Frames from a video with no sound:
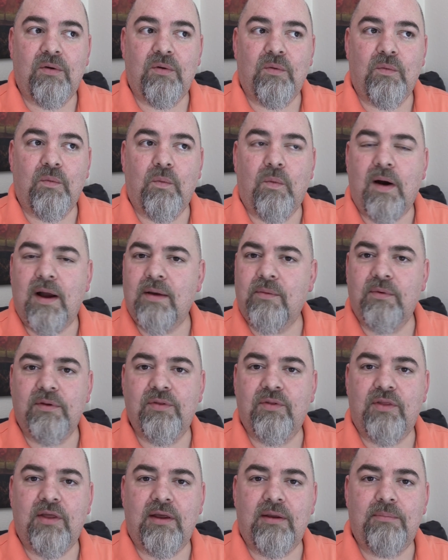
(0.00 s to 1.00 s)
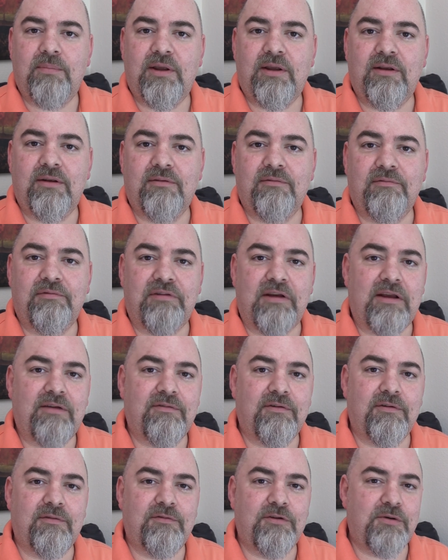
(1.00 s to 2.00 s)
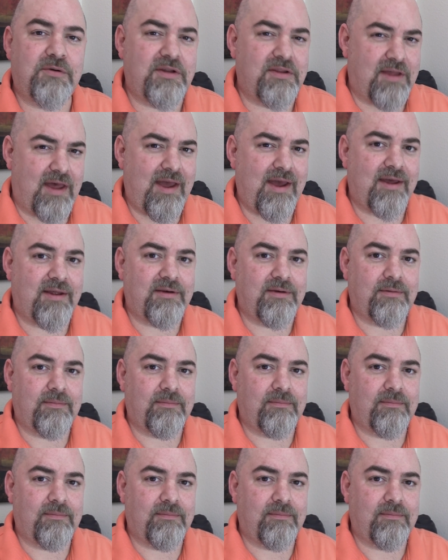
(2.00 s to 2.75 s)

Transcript: Why wouldn't they be in favor of doing that?